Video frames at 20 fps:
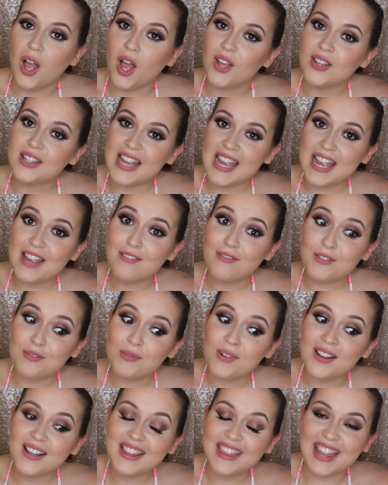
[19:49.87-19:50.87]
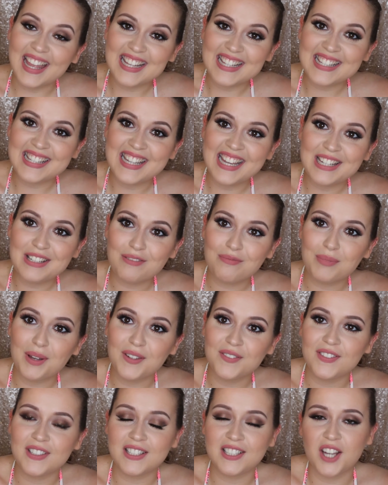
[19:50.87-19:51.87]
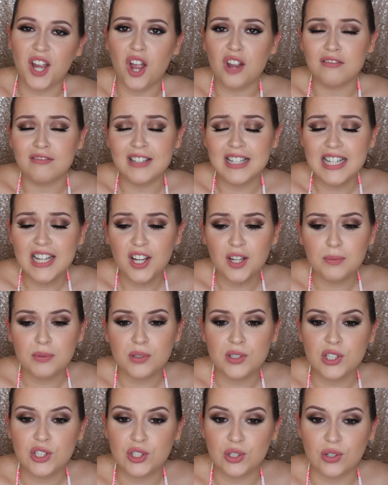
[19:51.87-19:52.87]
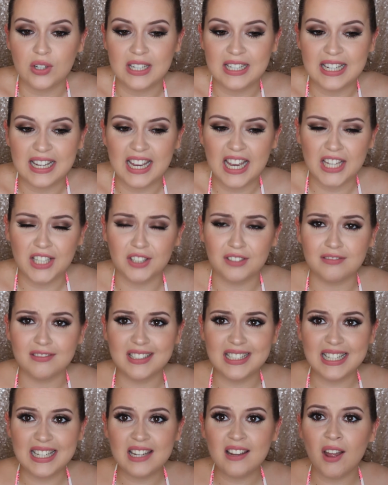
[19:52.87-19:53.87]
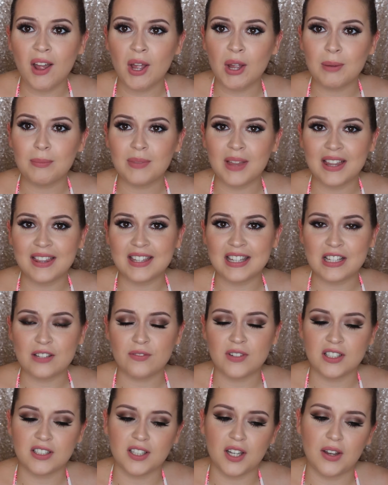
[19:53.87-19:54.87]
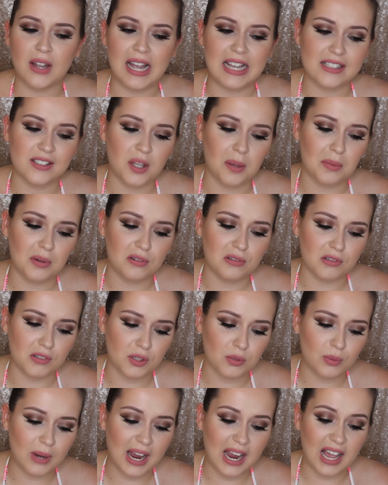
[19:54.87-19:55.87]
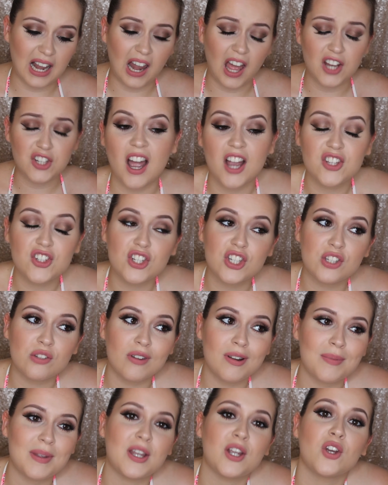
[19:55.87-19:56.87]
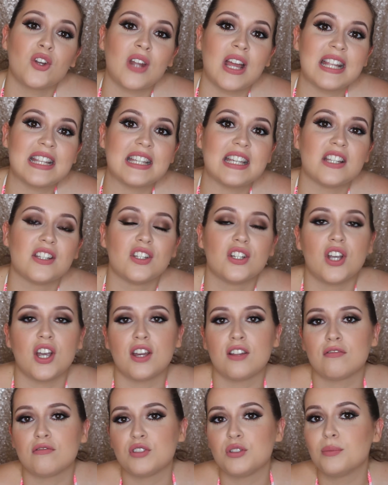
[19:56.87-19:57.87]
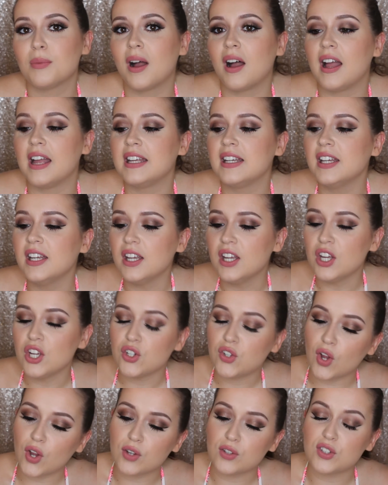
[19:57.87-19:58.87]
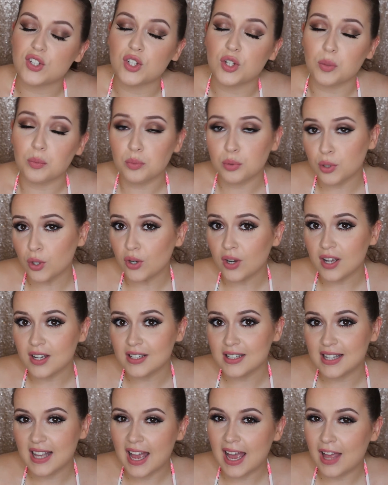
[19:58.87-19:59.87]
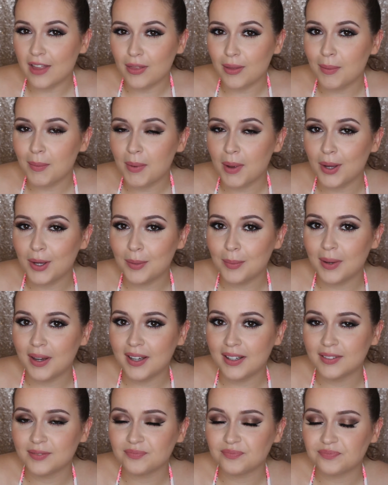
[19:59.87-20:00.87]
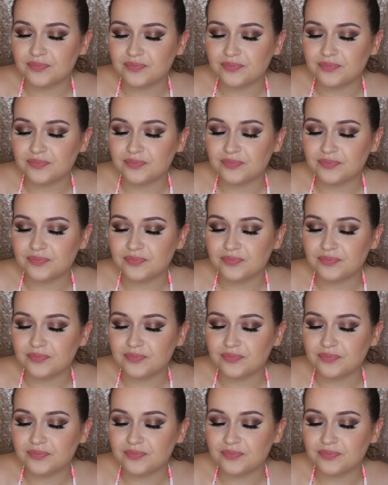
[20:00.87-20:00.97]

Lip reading: Okay everyone, that's the end of my video. I really hope you enjoyed it, and I really hope that this video has come across well. I just thought it'd be a good idea to go through my go-to products at the moment.